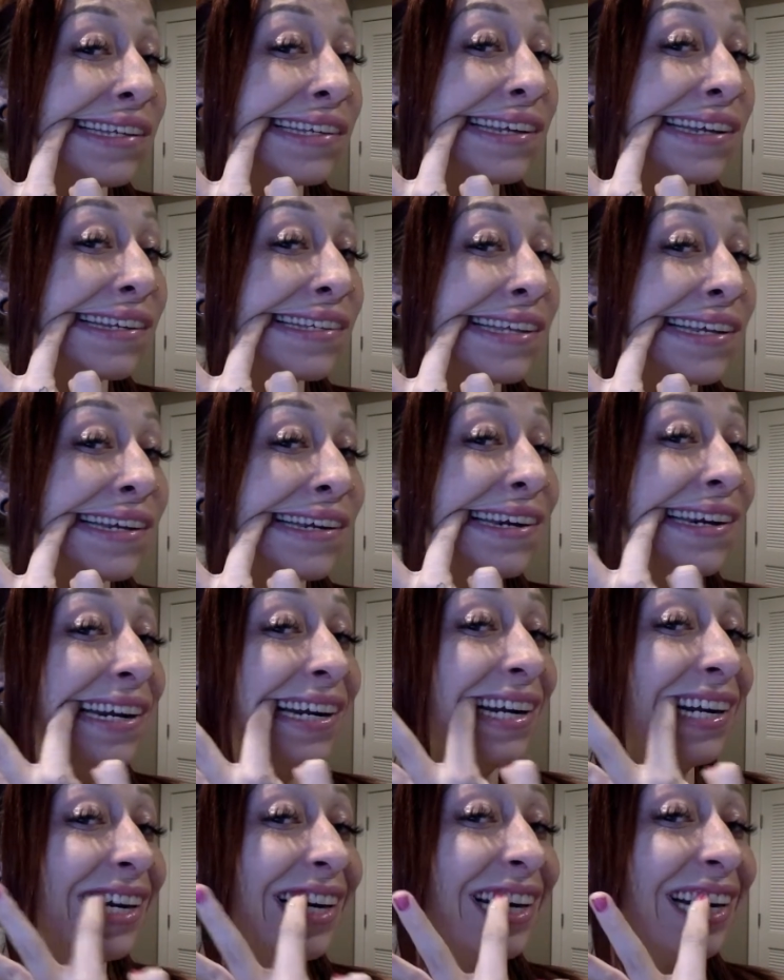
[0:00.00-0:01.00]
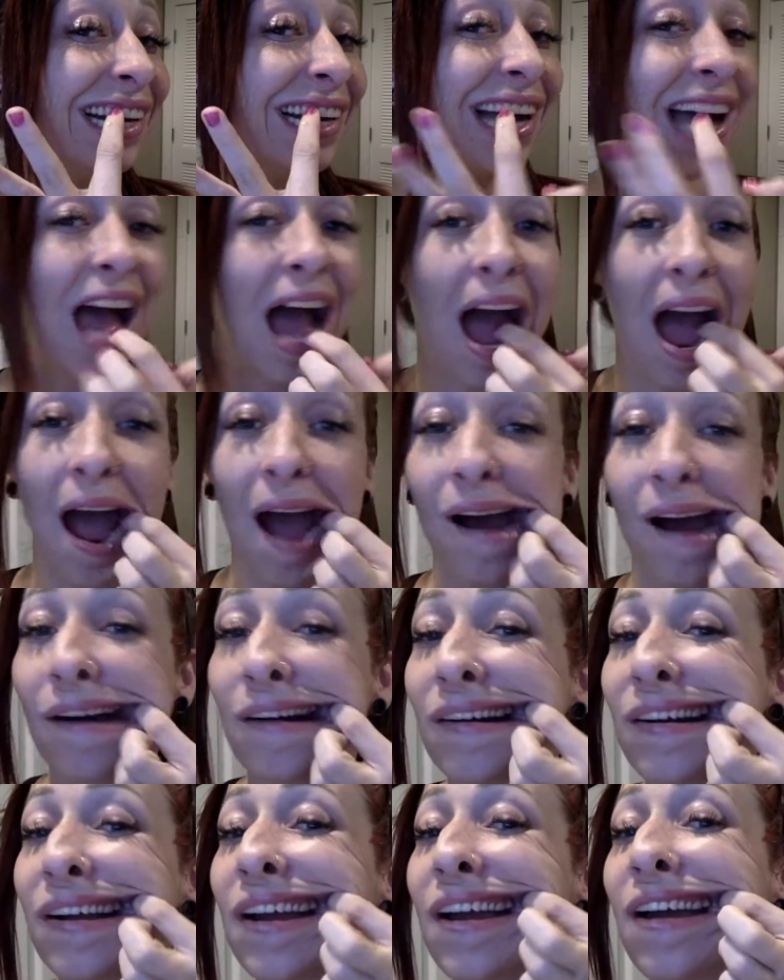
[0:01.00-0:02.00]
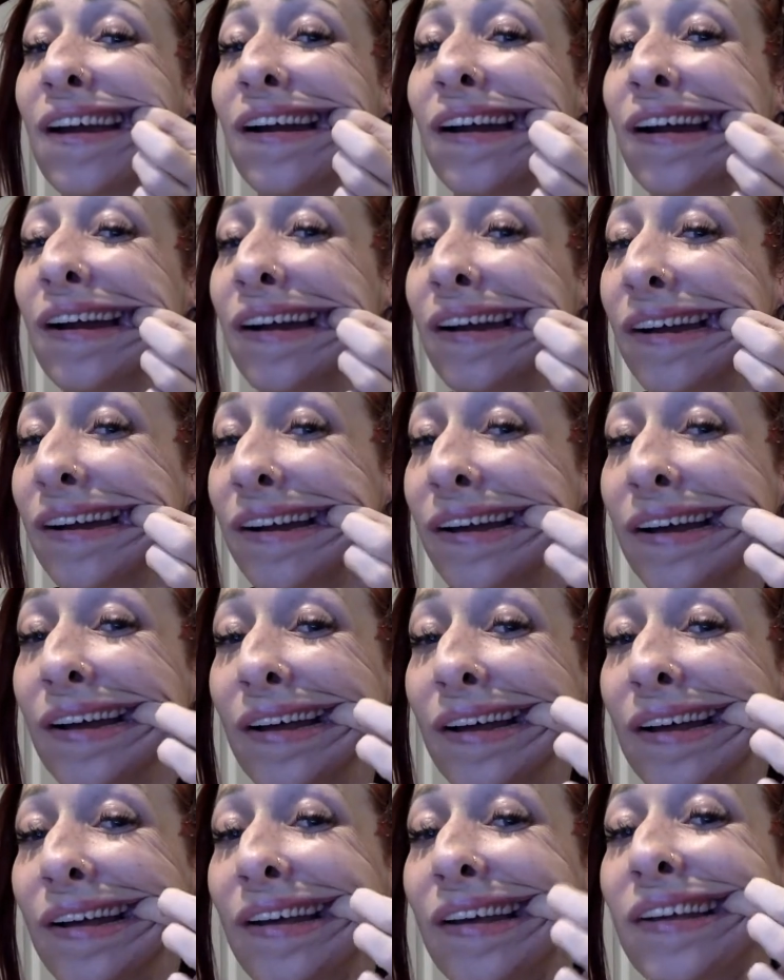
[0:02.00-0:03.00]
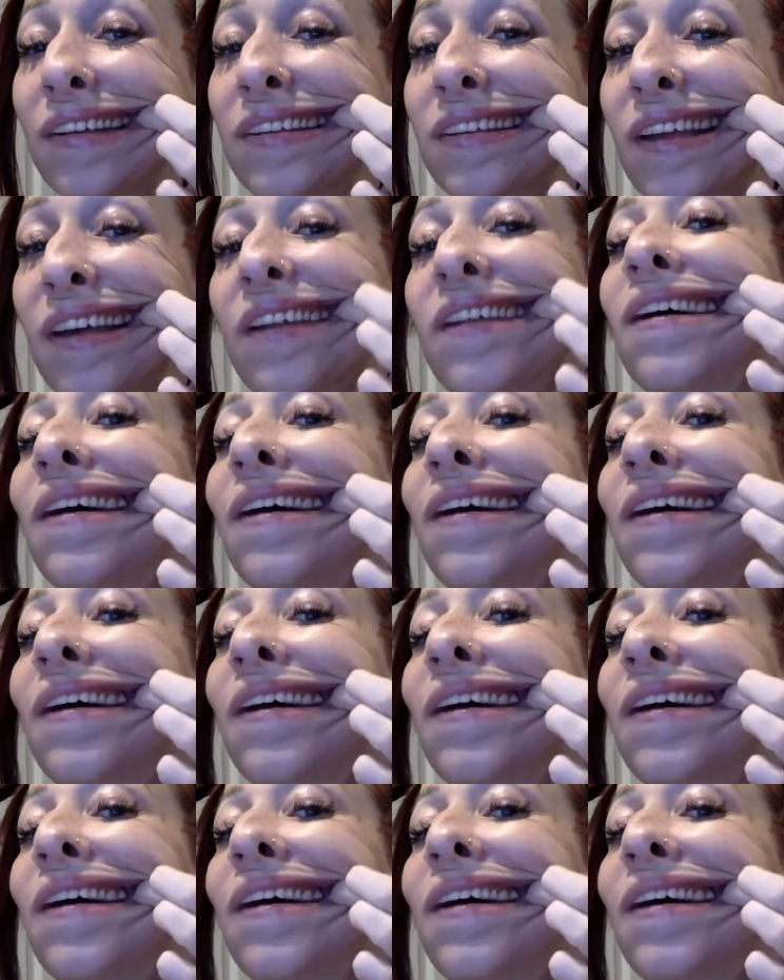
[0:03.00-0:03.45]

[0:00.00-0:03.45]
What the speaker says: See how it's like, or here, it's kind